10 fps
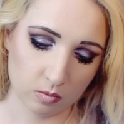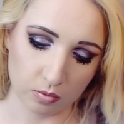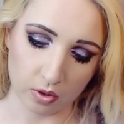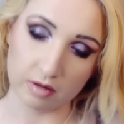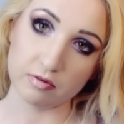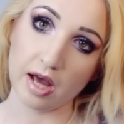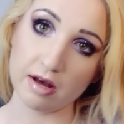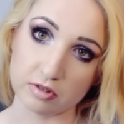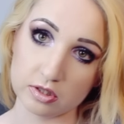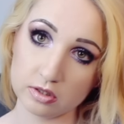But if you
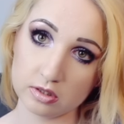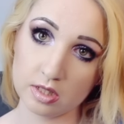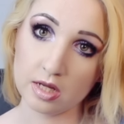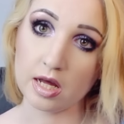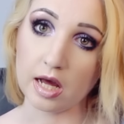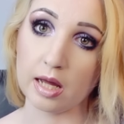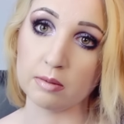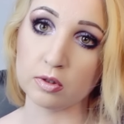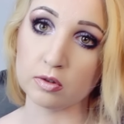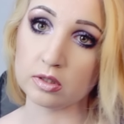haven't,
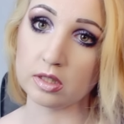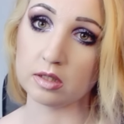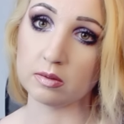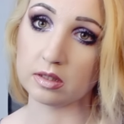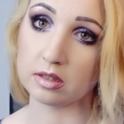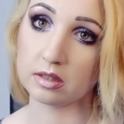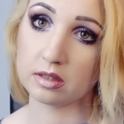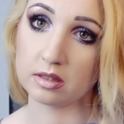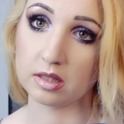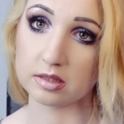I'm currently doing
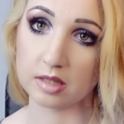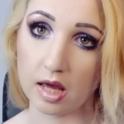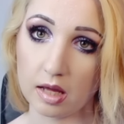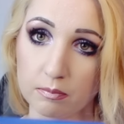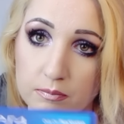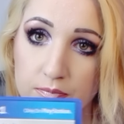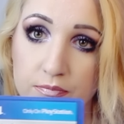this game.